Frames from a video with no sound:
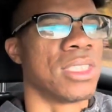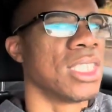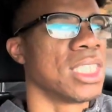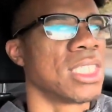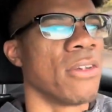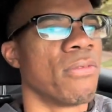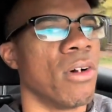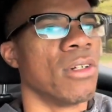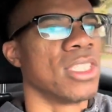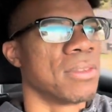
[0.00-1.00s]
So just stay
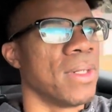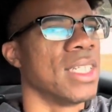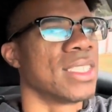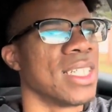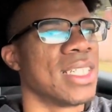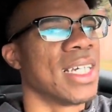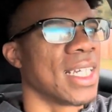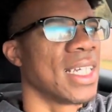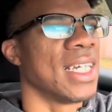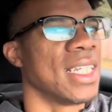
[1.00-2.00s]
focused, man. Stay
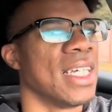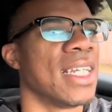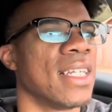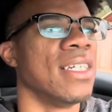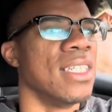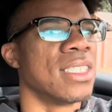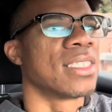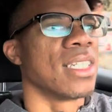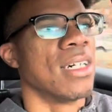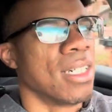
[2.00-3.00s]
dedicated at it.
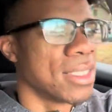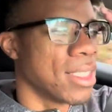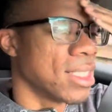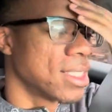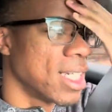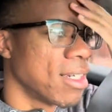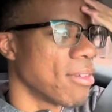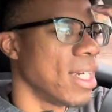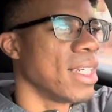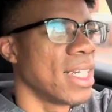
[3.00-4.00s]
Stay hustling. Stay
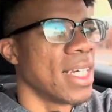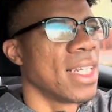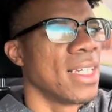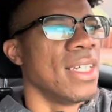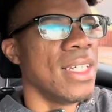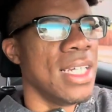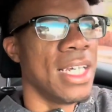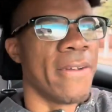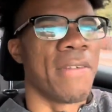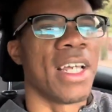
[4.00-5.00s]
grinding at it.
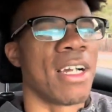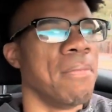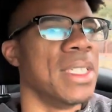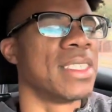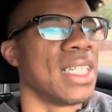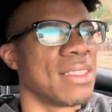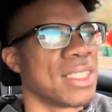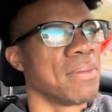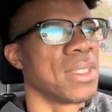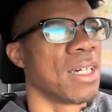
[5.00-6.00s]
And I feel like I'm missing out
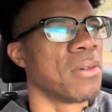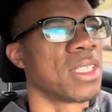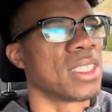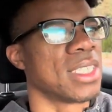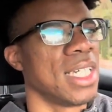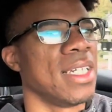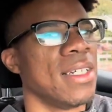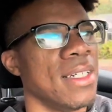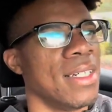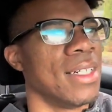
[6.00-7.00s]
something I want to say.
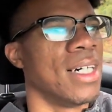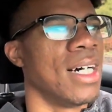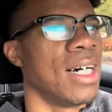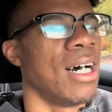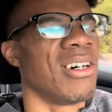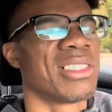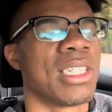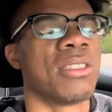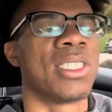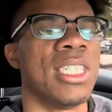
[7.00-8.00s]

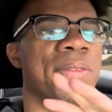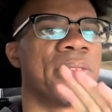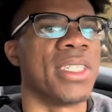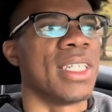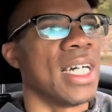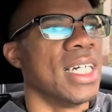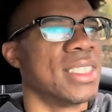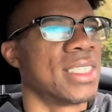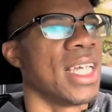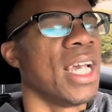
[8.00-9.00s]
Also, tips for you guys.
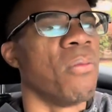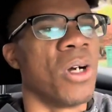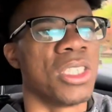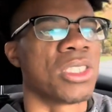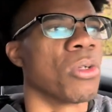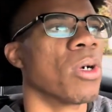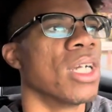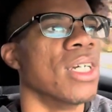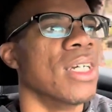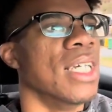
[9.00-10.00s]
Stay at one
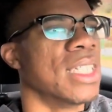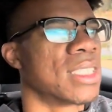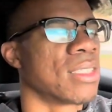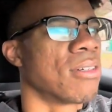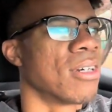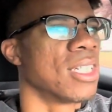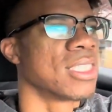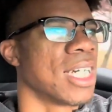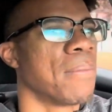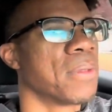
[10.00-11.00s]
store. Instacart
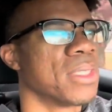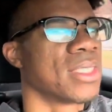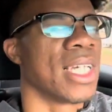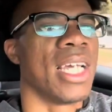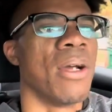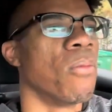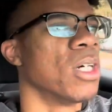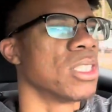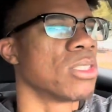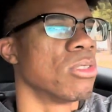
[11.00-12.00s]
shoppers, stay at
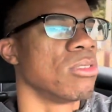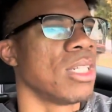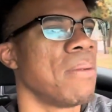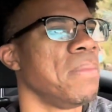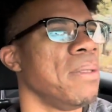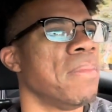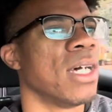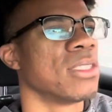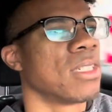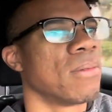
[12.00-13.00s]
one store. Do not be
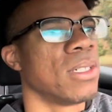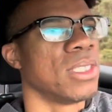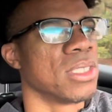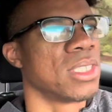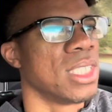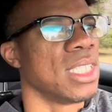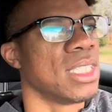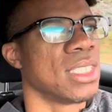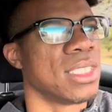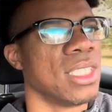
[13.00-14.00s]
bouncing around your city,
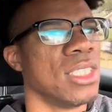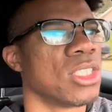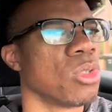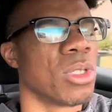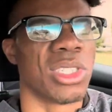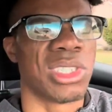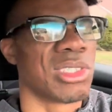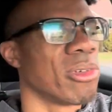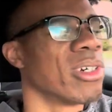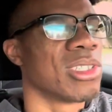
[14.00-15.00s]
this store to
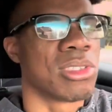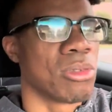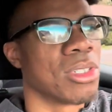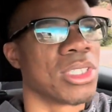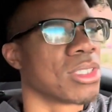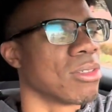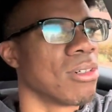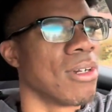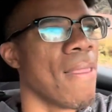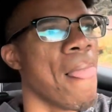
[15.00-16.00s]
store, store to
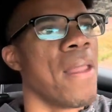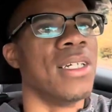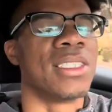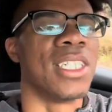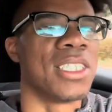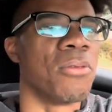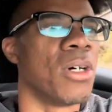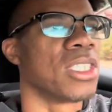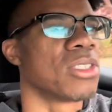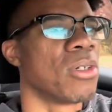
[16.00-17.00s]
store. Stick to
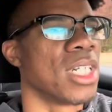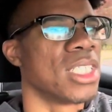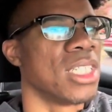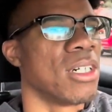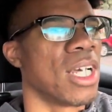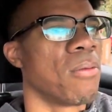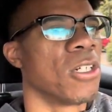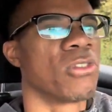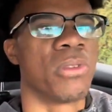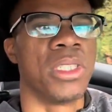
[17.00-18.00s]
one store that you know that
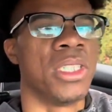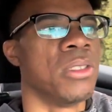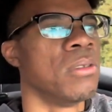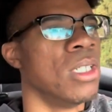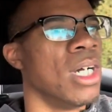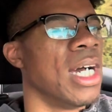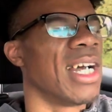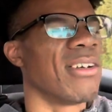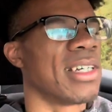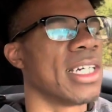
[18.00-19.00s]
works for you. I
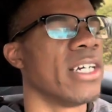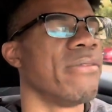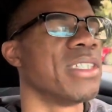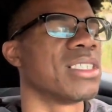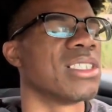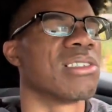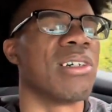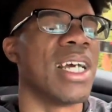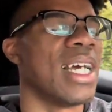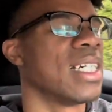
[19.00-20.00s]
don't care if it's the store
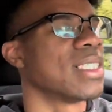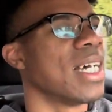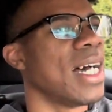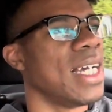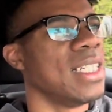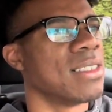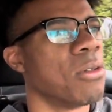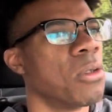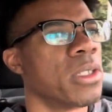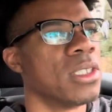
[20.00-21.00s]
that has the highest
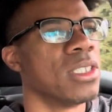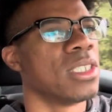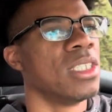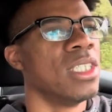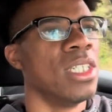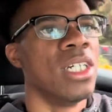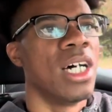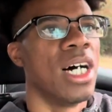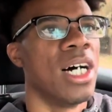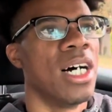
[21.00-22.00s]
orders
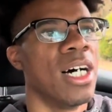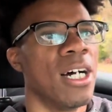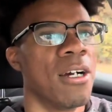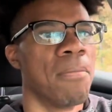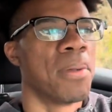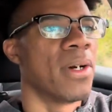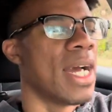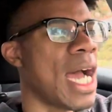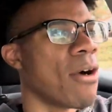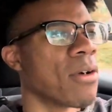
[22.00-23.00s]
per
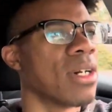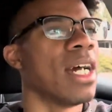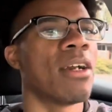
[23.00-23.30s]
hour.